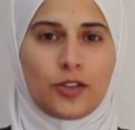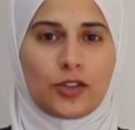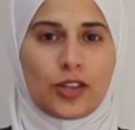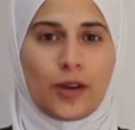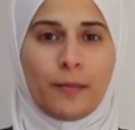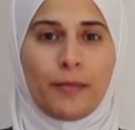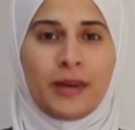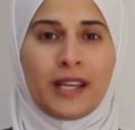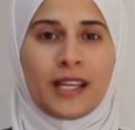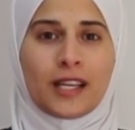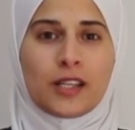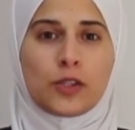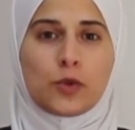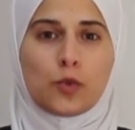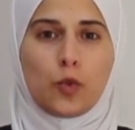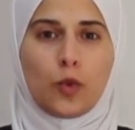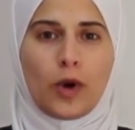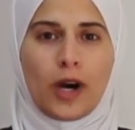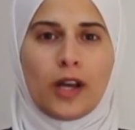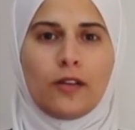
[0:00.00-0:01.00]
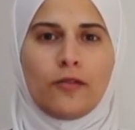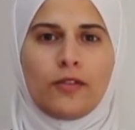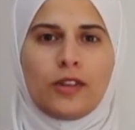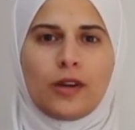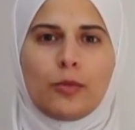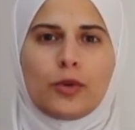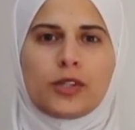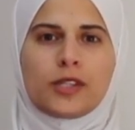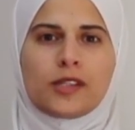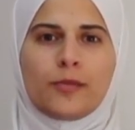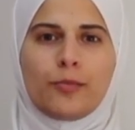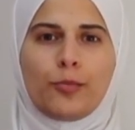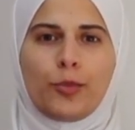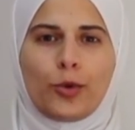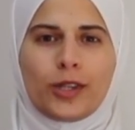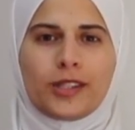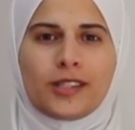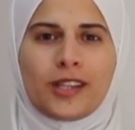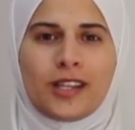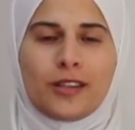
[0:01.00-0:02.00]
jumping is one of the most
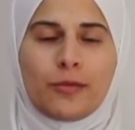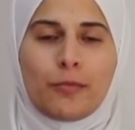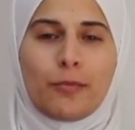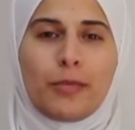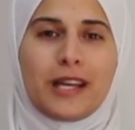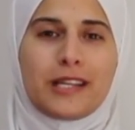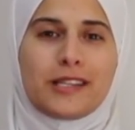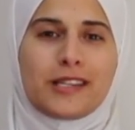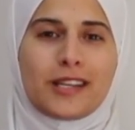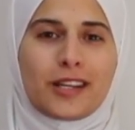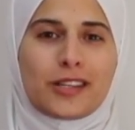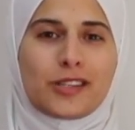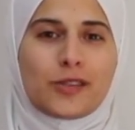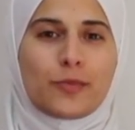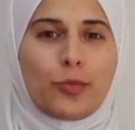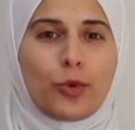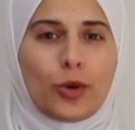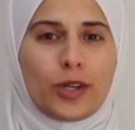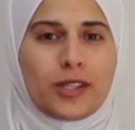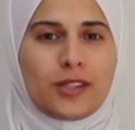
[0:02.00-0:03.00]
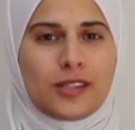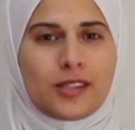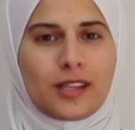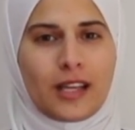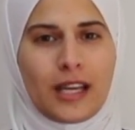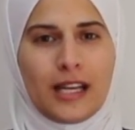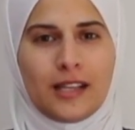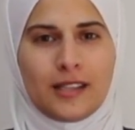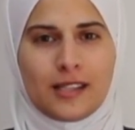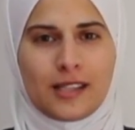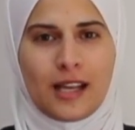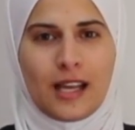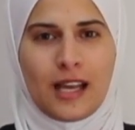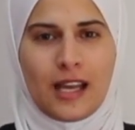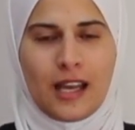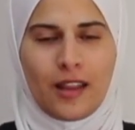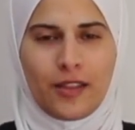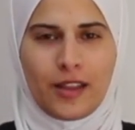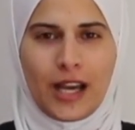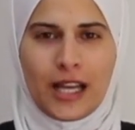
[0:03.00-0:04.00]
important basic sport skills
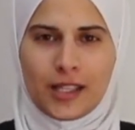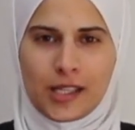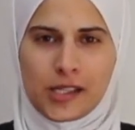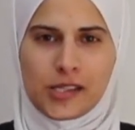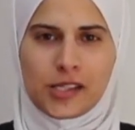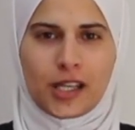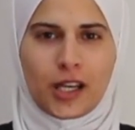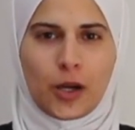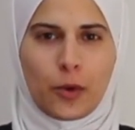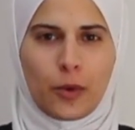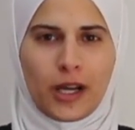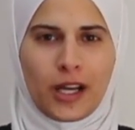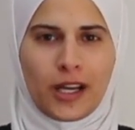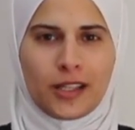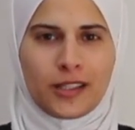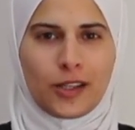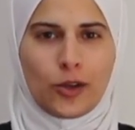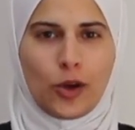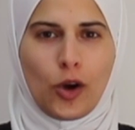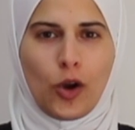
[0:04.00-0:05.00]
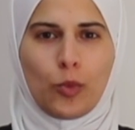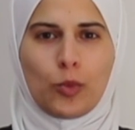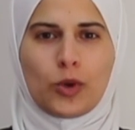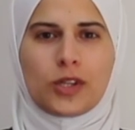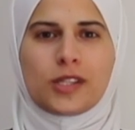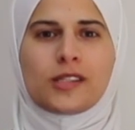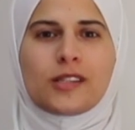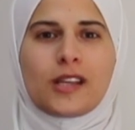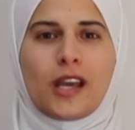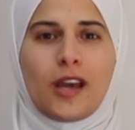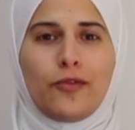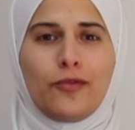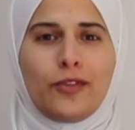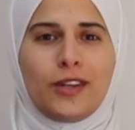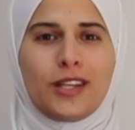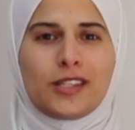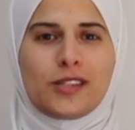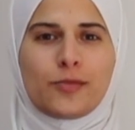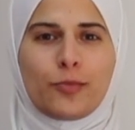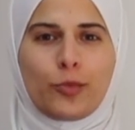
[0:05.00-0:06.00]
that is required in almost
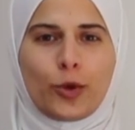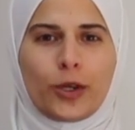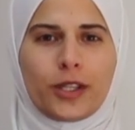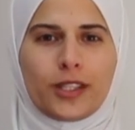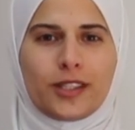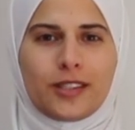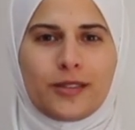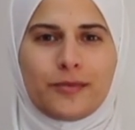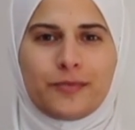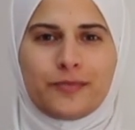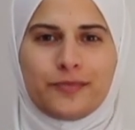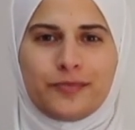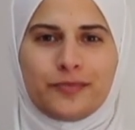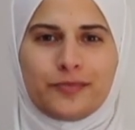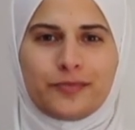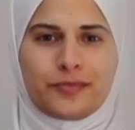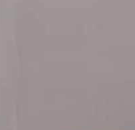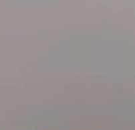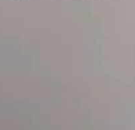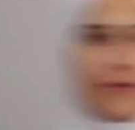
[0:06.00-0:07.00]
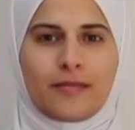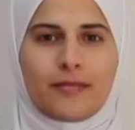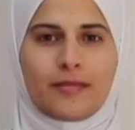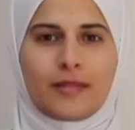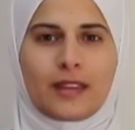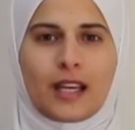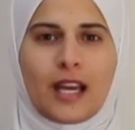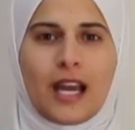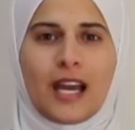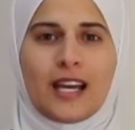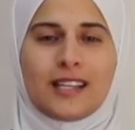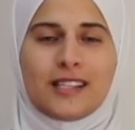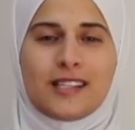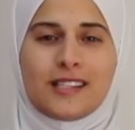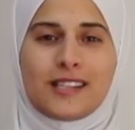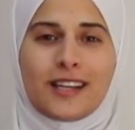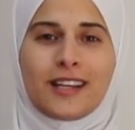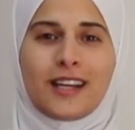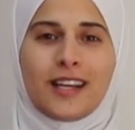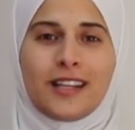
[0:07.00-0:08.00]
every sport.
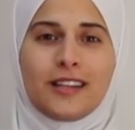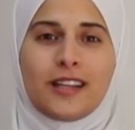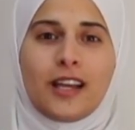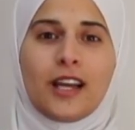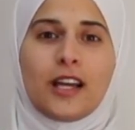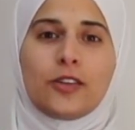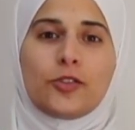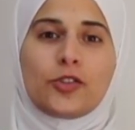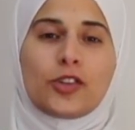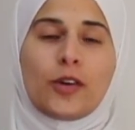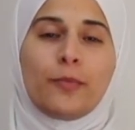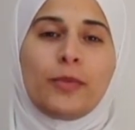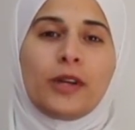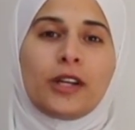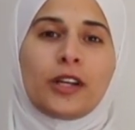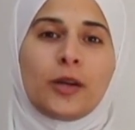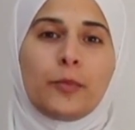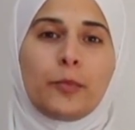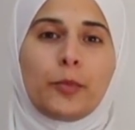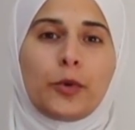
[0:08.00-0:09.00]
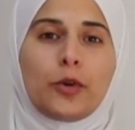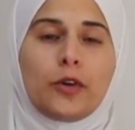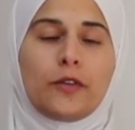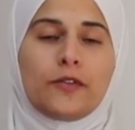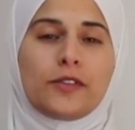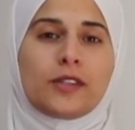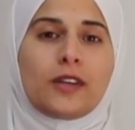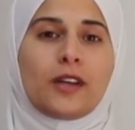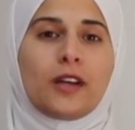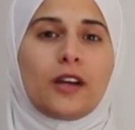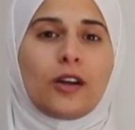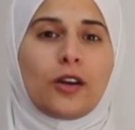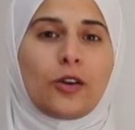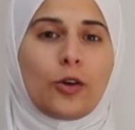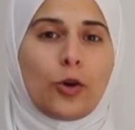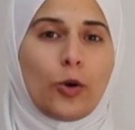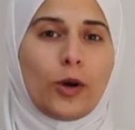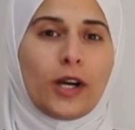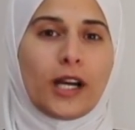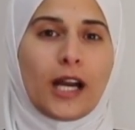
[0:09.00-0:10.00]
Second, jumping improves
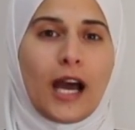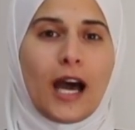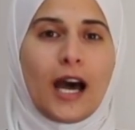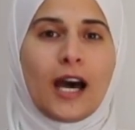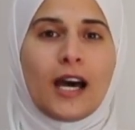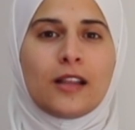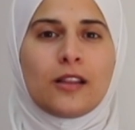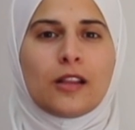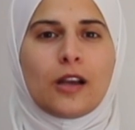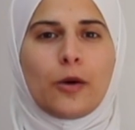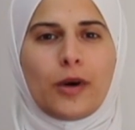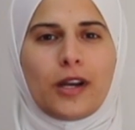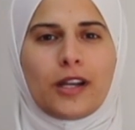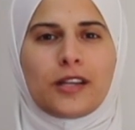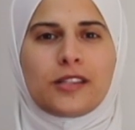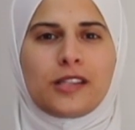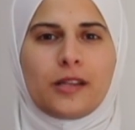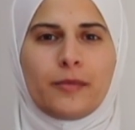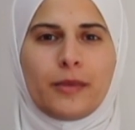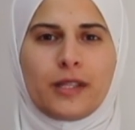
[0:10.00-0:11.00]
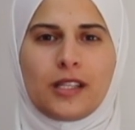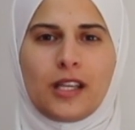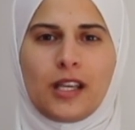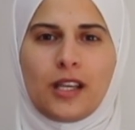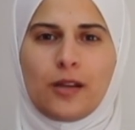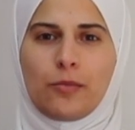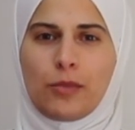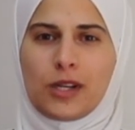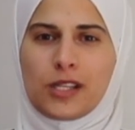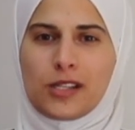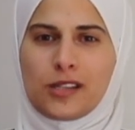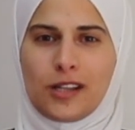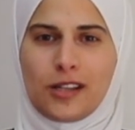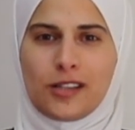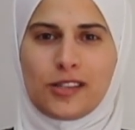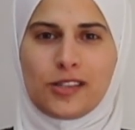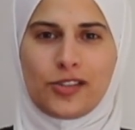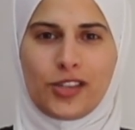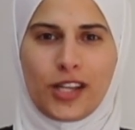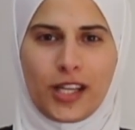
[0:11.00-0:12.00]
core and lower extremity muscle
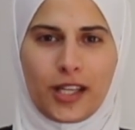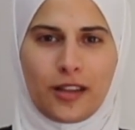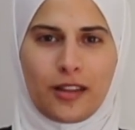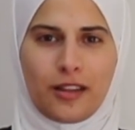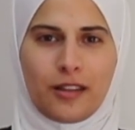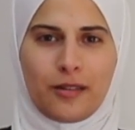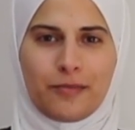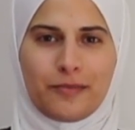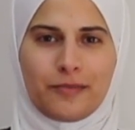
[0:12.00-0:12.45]
strength.